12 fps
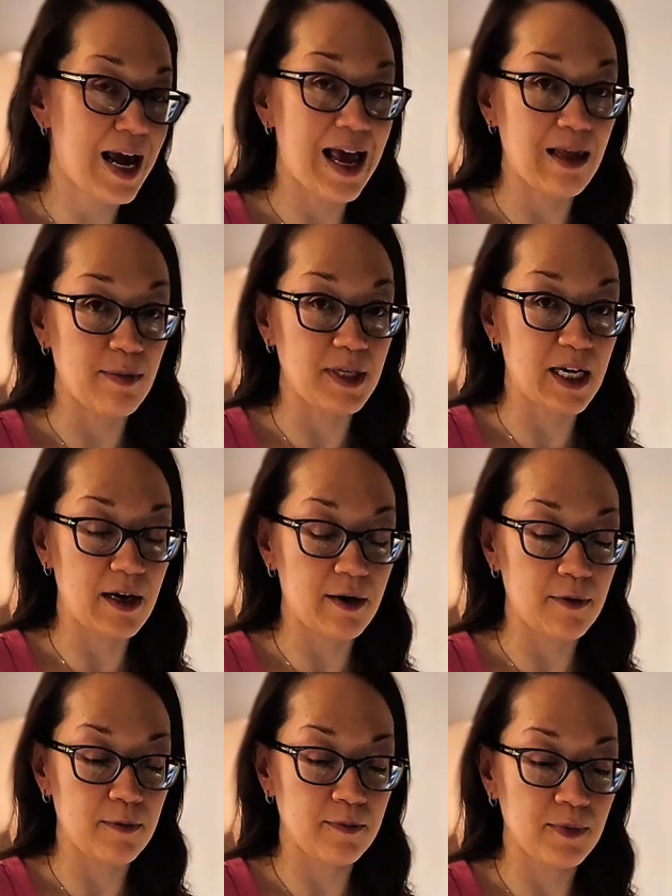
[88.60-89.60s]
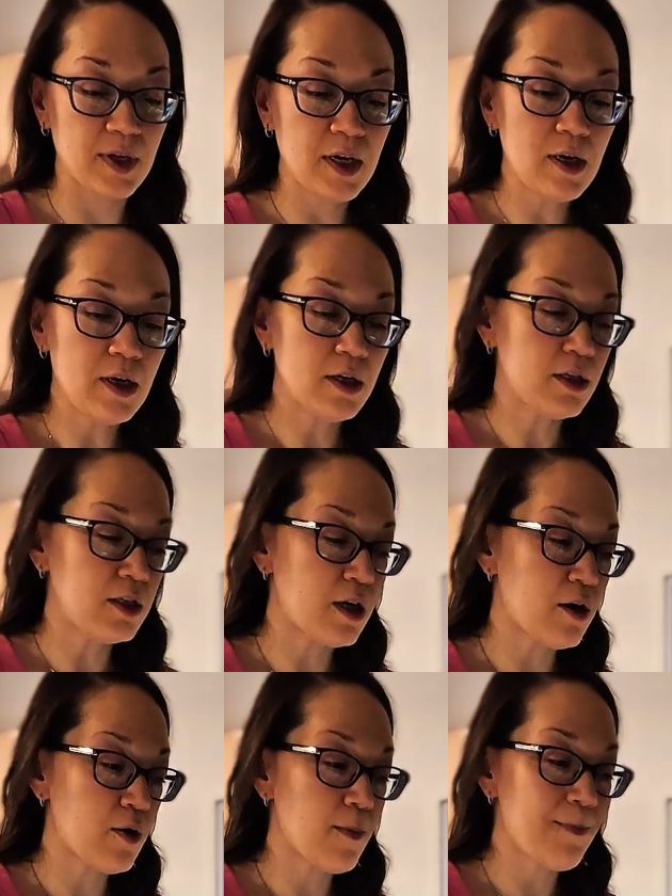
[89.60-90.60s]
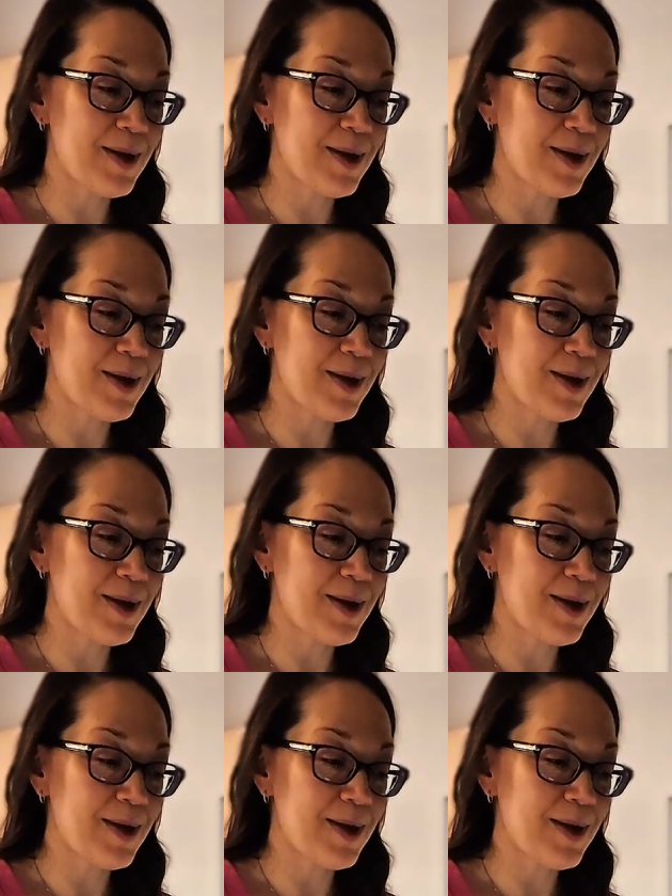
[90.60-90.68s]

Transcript: and the potato. So